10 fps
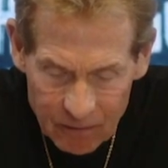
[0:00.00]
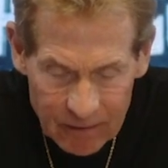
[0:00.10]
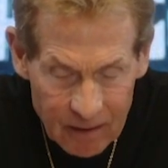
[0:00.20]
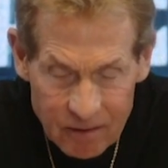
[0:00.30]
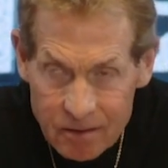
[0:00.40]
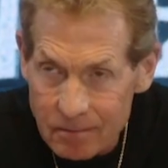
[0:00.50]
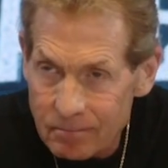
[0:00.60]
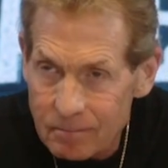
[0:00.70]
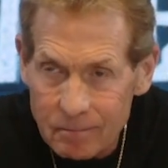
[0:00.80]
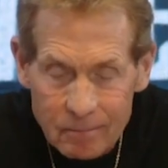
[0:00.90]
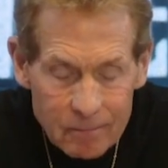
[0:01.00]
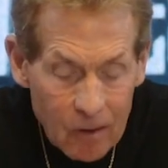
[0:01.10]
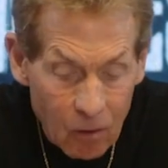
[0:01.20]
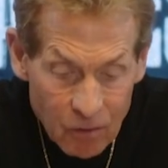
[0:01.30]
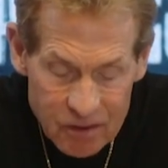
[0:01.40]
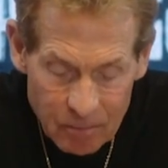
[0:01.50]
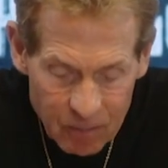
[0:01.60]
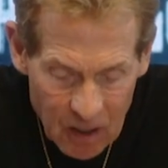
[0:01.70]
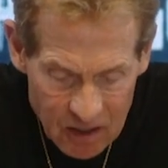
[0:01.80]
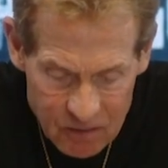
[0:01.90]
Now it's almost
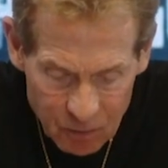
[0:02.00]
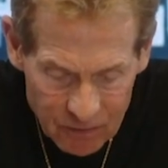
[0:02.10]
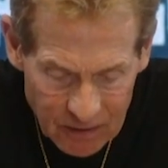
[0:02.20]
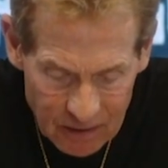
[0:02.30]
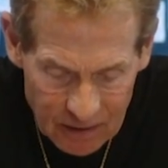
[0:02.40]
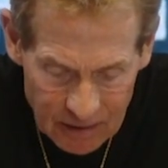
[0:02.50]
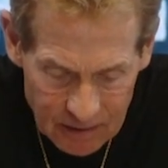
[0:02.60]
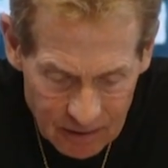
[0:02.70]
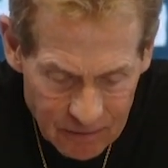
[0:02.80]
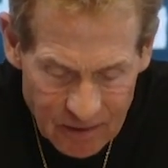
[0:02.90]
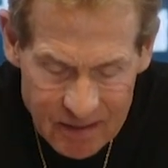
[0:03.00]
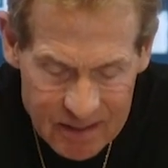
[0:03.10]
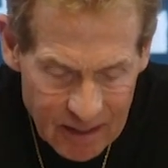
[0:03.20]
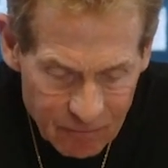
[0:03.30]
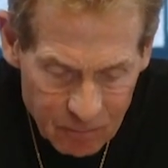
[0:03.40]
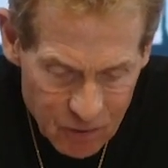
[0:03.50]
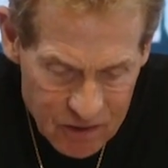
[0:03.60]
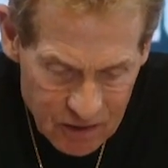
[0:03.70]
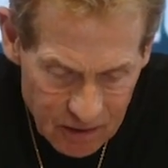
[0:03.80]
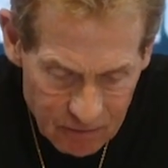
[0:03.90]
impossible to get in. I think it's
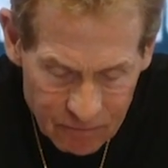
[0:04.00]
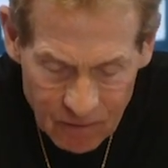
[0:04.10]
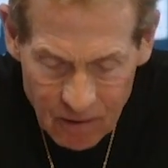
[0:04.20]
7% of